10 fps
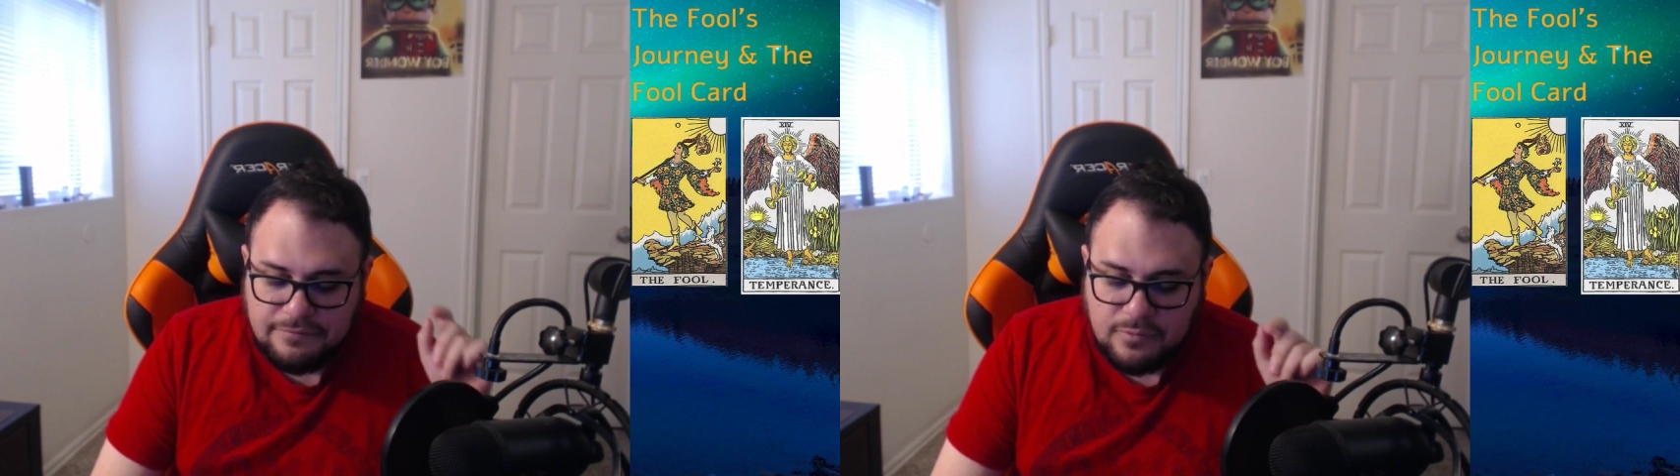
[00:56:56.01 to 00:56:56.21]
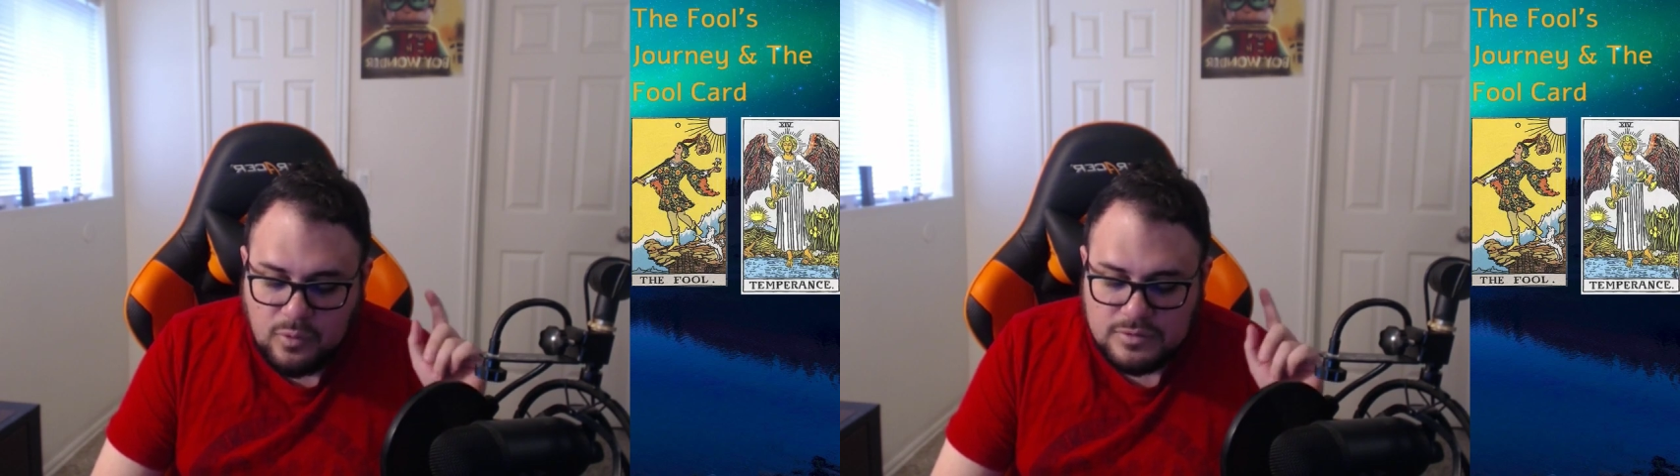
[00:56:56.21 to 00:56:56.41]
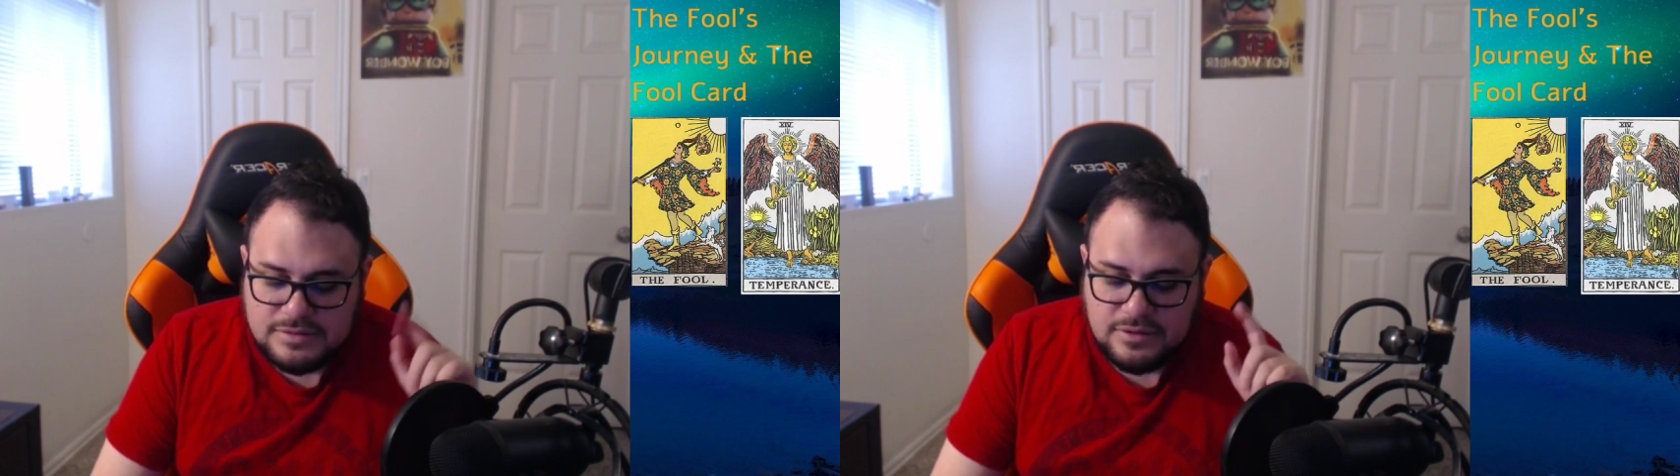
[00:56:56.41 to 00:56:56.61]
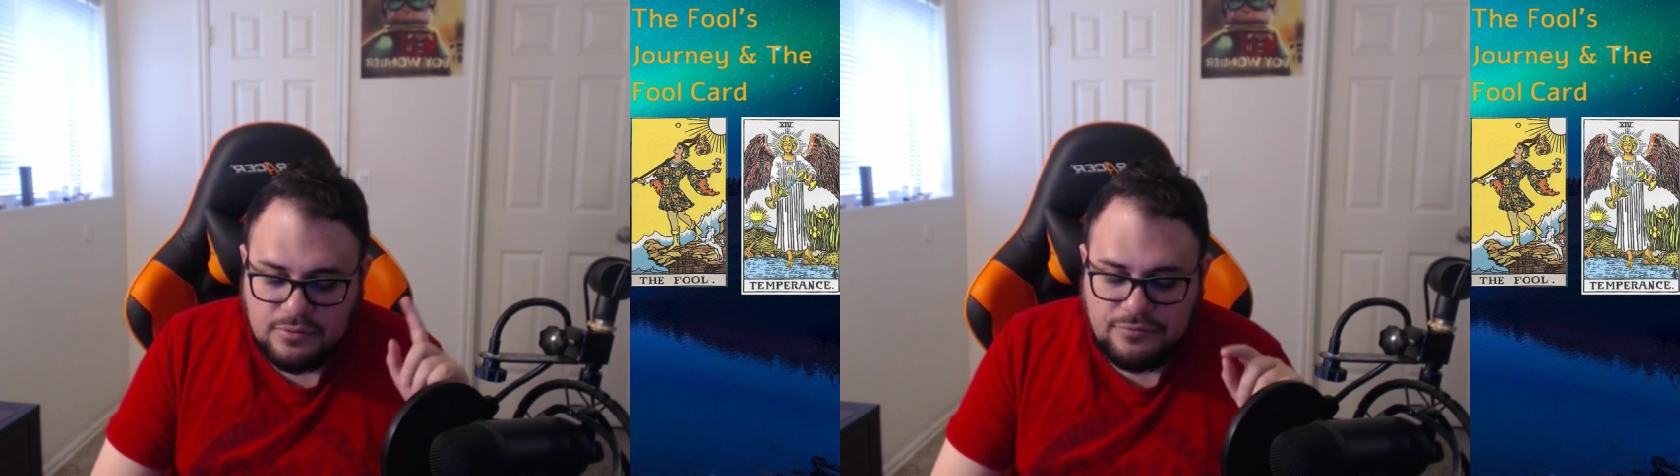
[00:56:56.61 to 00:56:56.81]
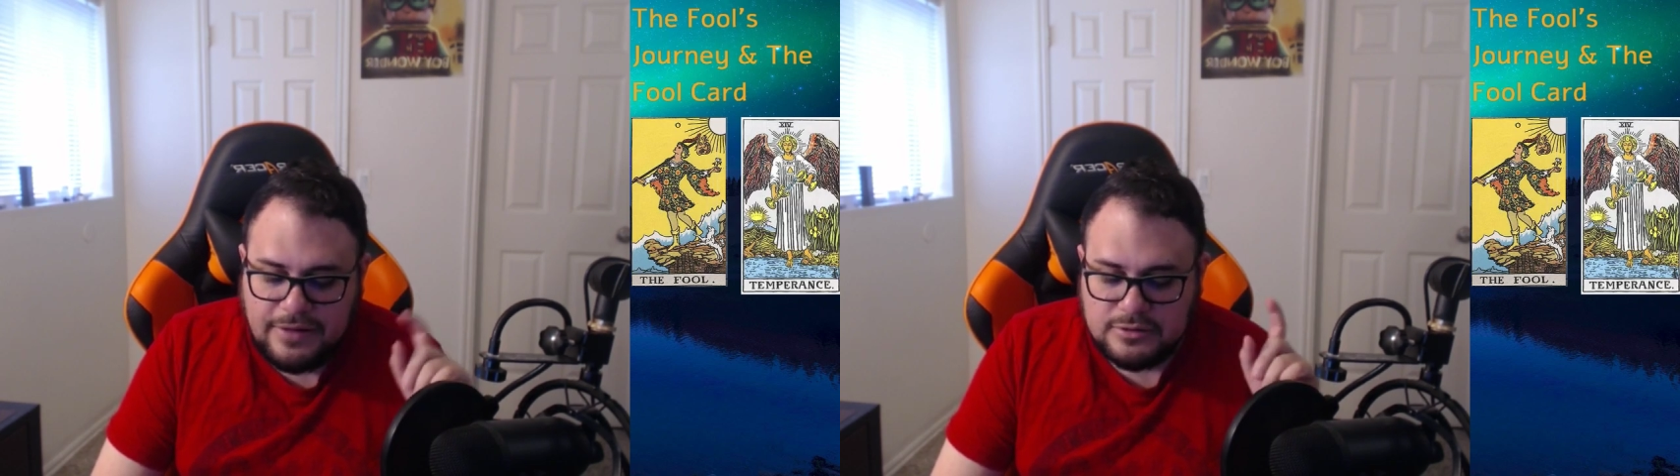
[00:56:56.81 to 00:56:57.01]
Fool still
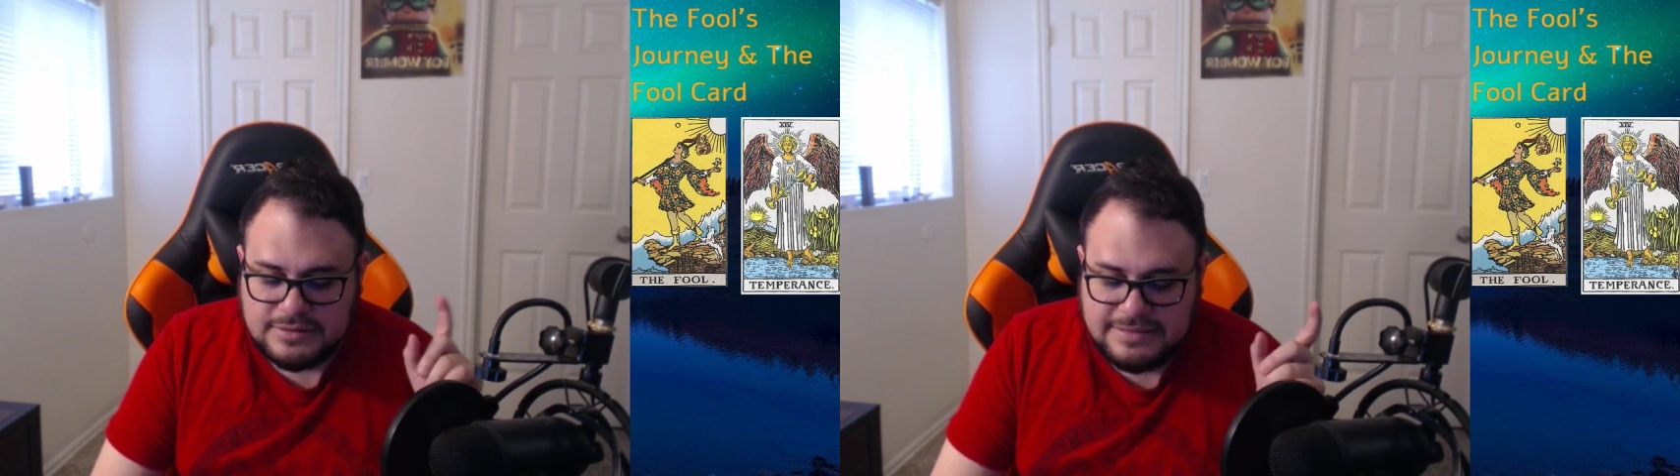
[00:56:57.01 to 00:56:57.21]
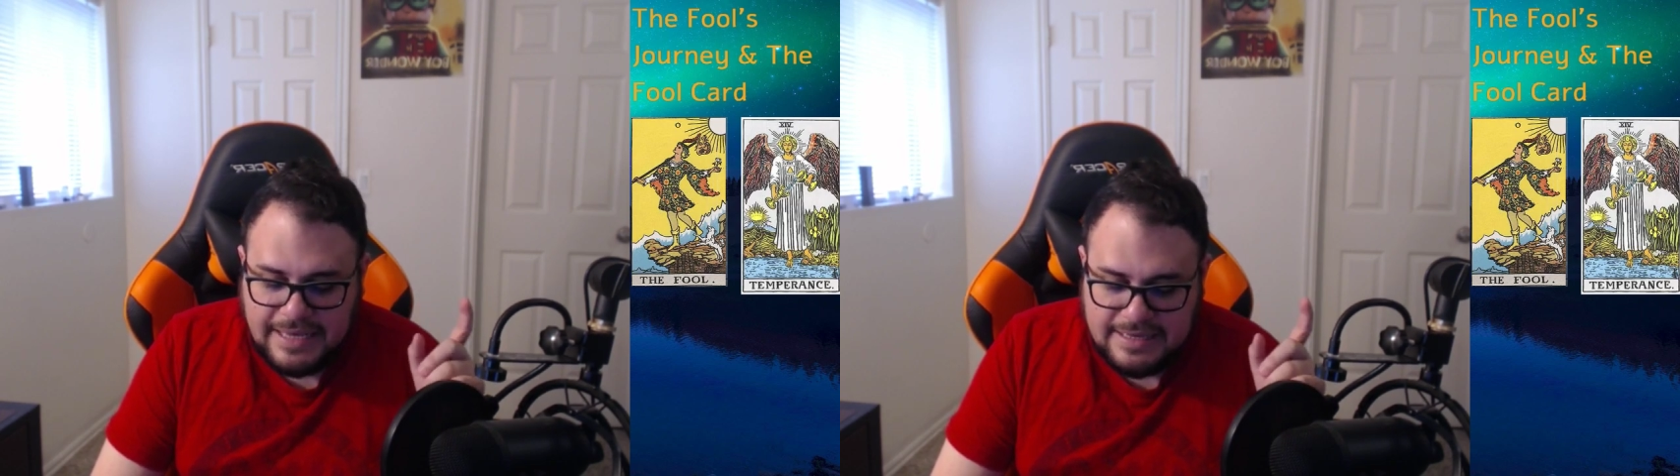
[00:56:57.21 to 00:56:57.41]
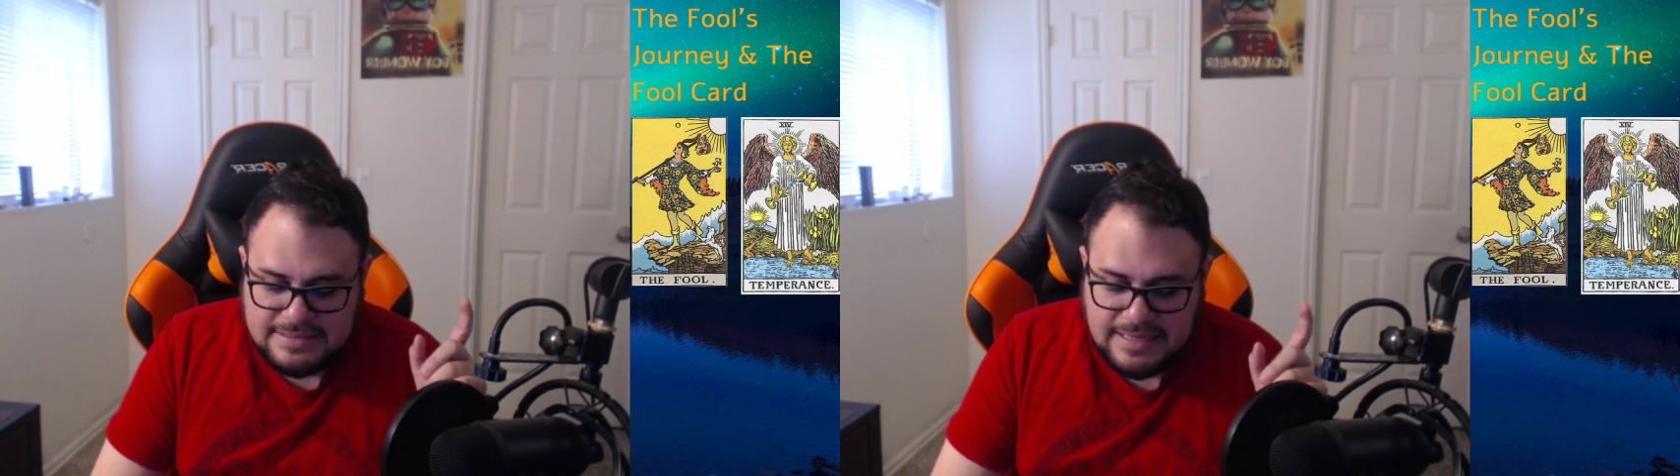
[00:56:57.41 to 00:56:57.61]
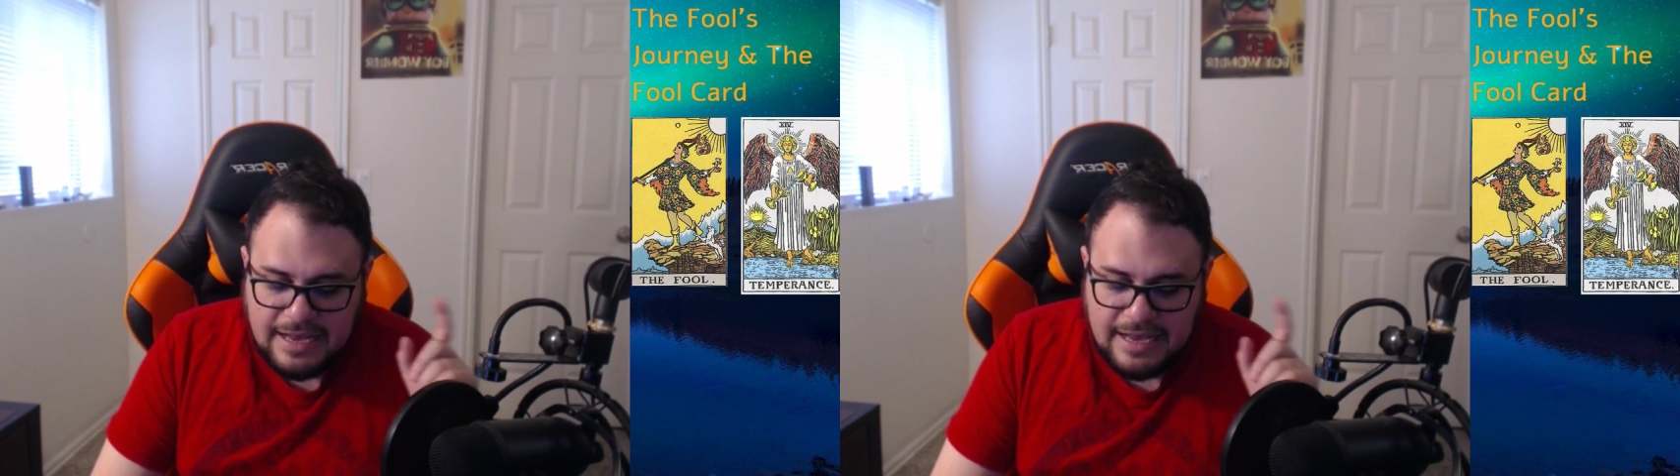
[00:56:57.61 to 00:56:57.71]
felt dazed